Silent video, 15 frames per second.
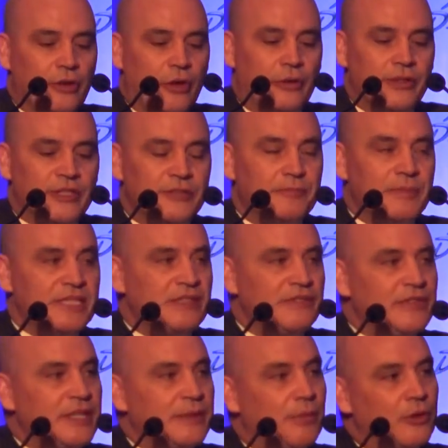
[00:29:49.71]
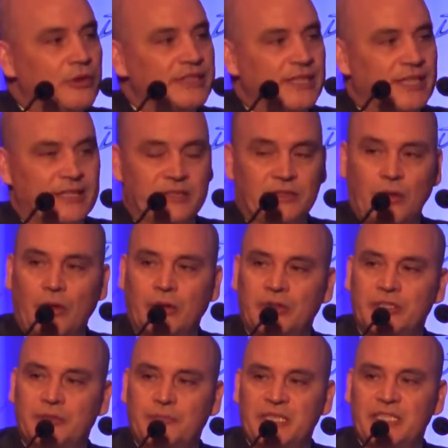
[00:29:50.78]
on a specific process, on
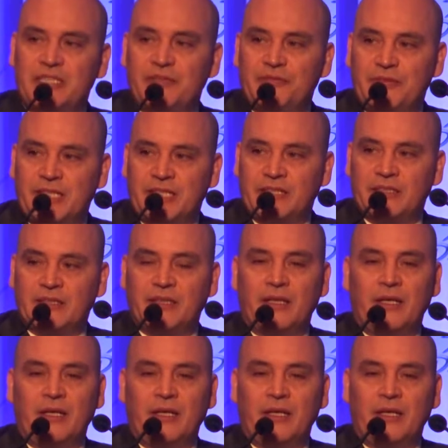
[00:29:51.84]
a specific